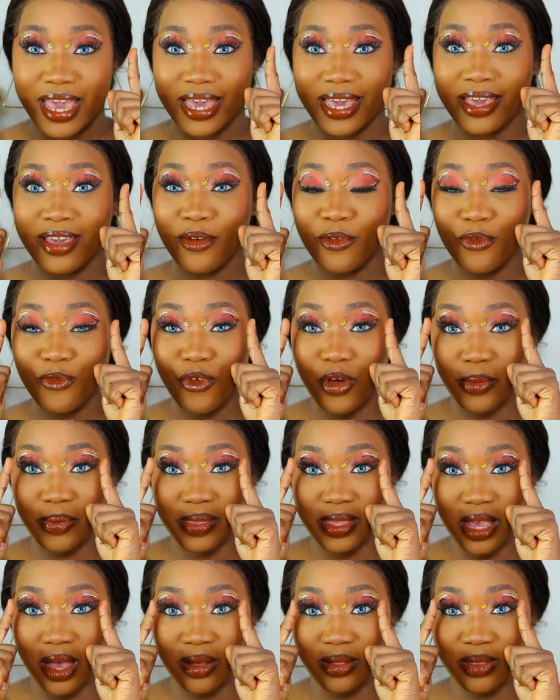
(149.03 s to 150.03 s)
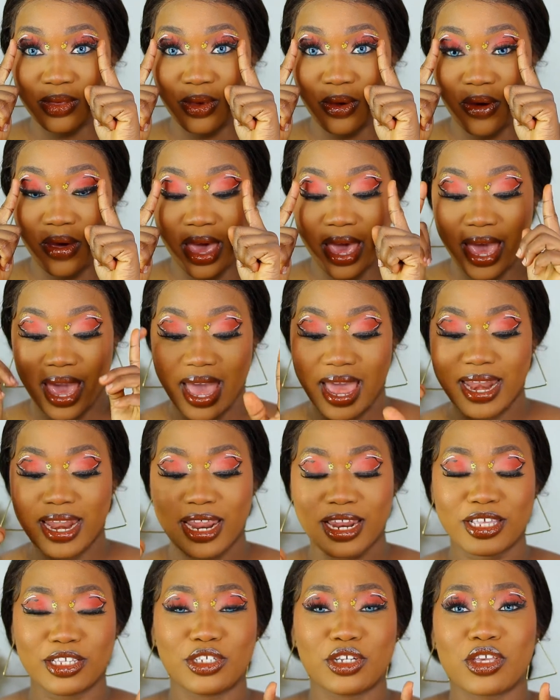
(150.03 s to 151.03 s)
it rips out your hair and
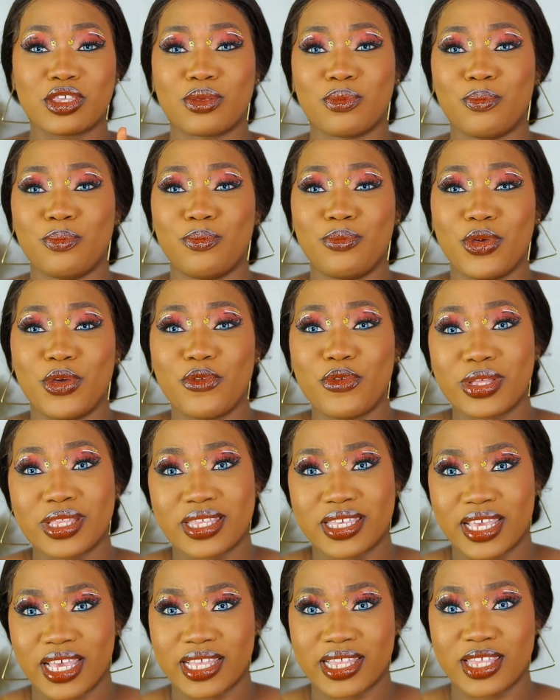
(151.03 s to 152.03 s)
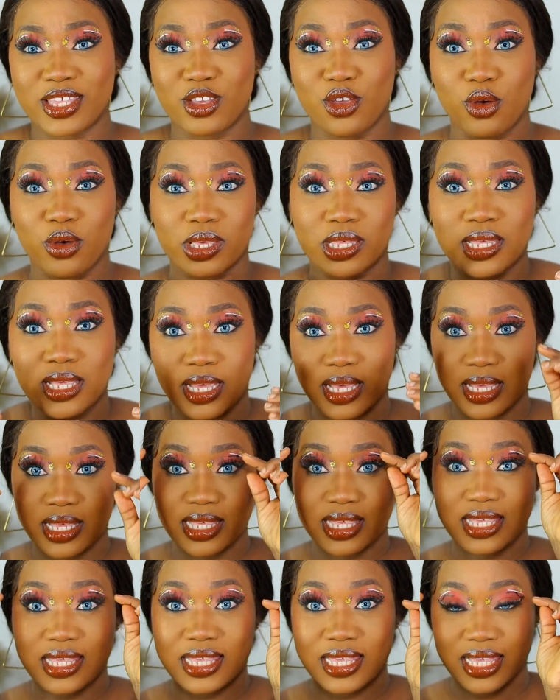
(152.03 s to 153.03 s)
then it just irritates your
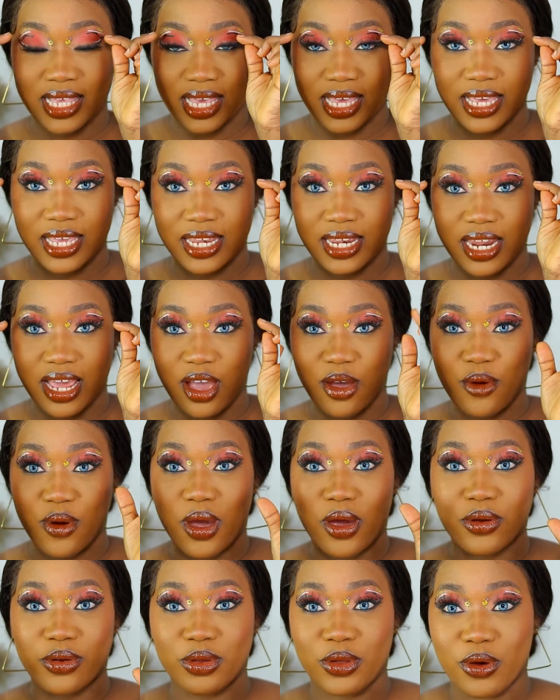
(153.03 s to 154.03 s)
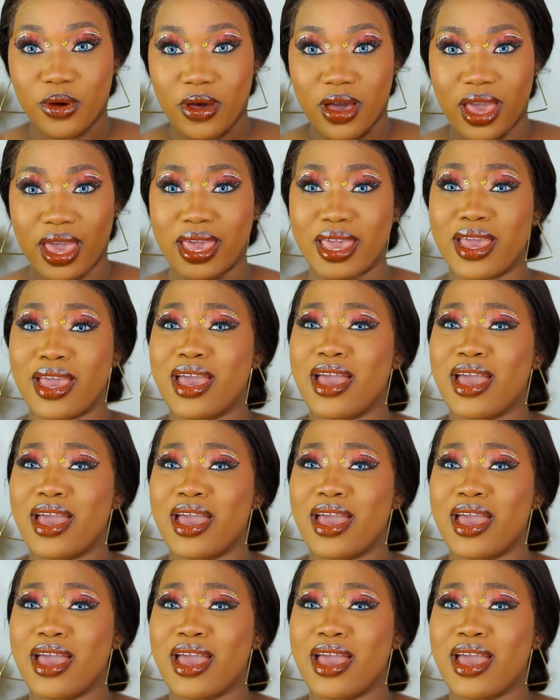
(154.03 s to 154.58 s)
skin around your eye,